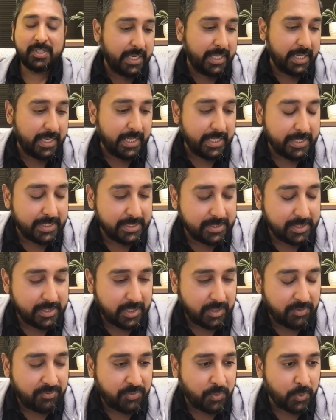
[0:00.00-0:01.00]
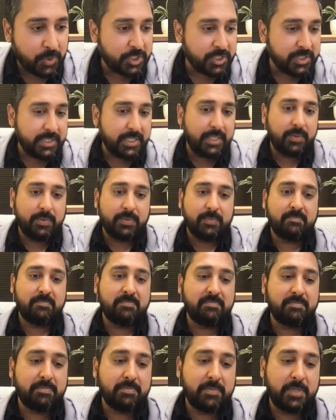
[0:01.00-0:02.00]
And unfortunately,
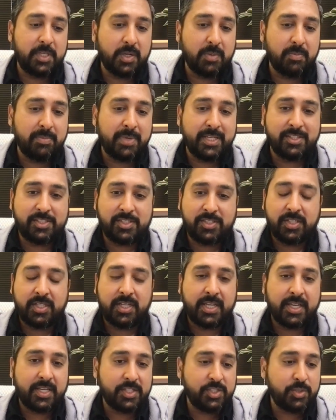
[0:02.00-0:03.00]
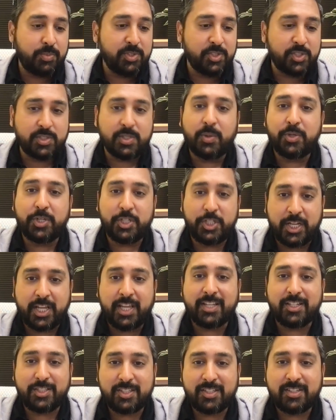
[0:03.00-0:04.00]
medicine has been slow to
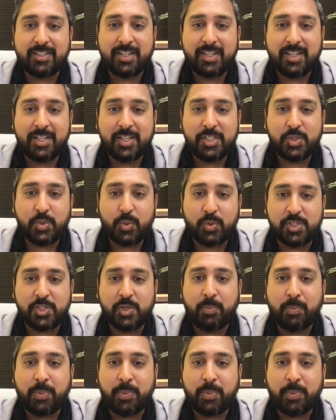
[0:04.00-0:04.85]
change. So we're still